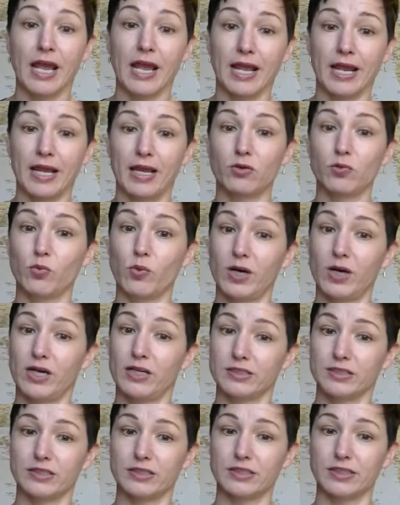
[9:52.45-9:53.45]
and while
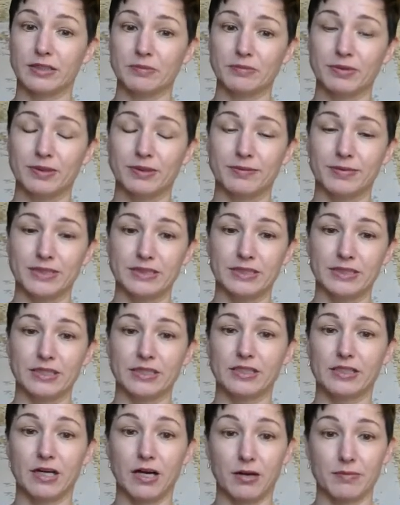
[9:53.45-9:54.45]
you're implementing,
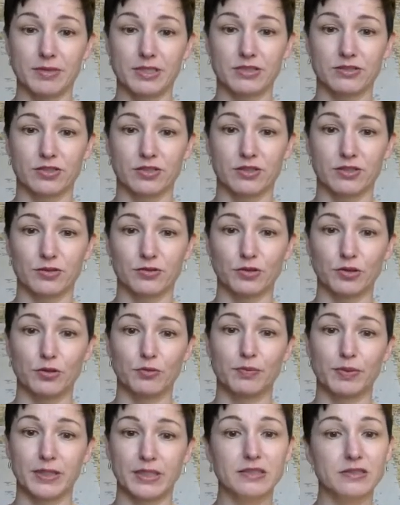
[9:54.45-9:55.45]
coming to the
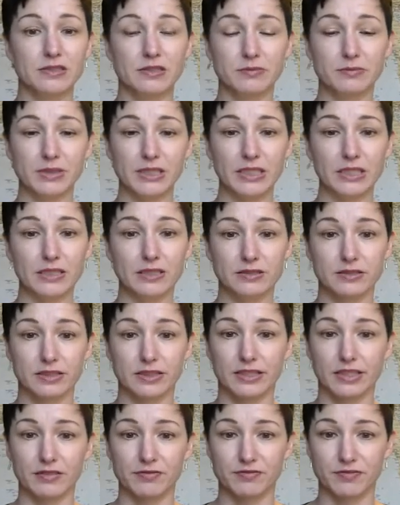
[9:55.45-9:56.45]
group and to me to
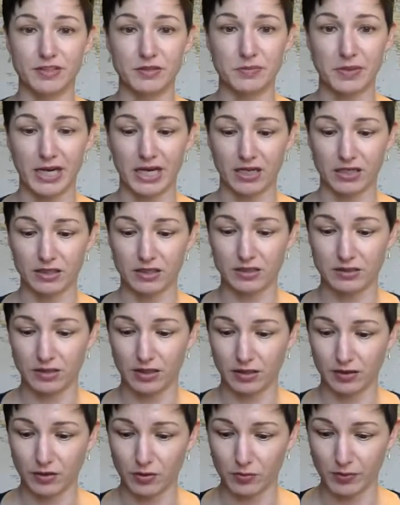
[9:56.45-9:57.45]
get feedback
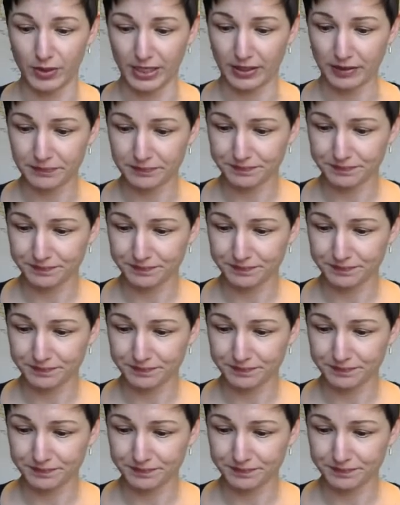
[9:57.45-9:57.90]
along the way.